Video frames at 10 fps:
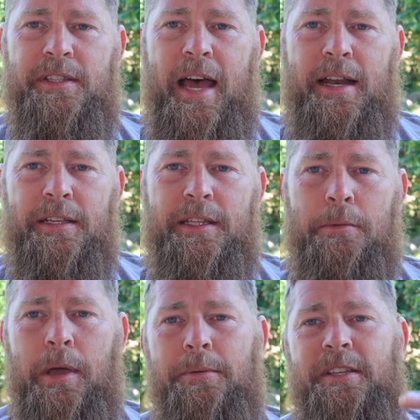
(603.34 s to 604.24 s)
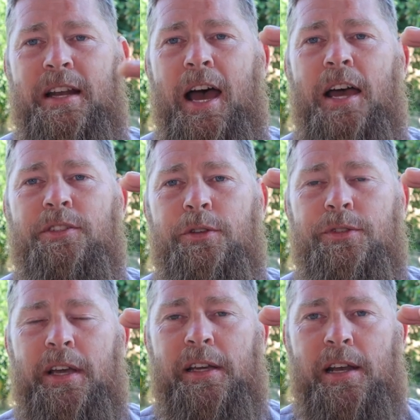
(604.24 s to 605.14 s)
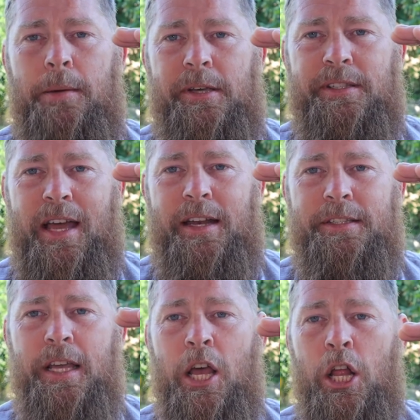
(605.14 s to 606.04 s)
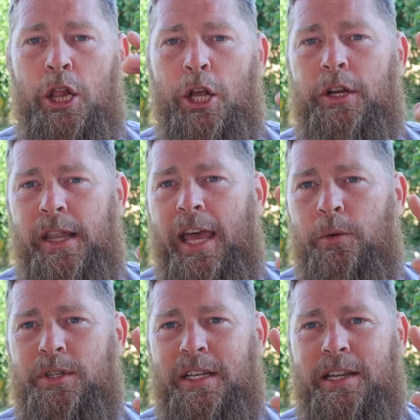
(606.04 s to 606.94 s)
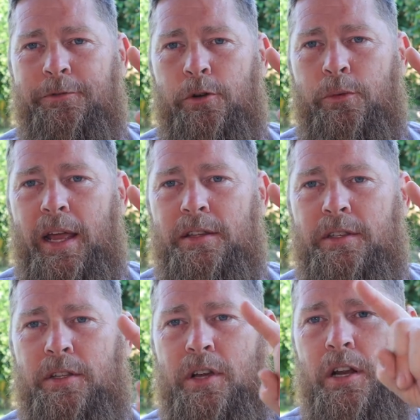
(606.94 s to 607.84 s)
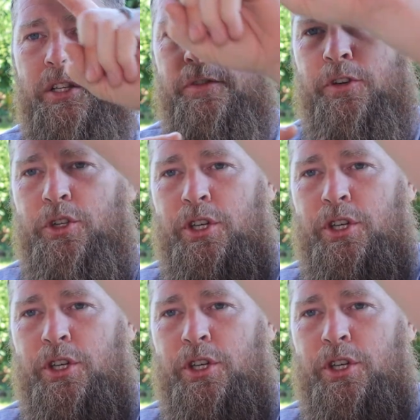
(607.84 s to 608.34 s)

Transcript: status and babies in high socioeconomic status learn language at different rates. It's on a different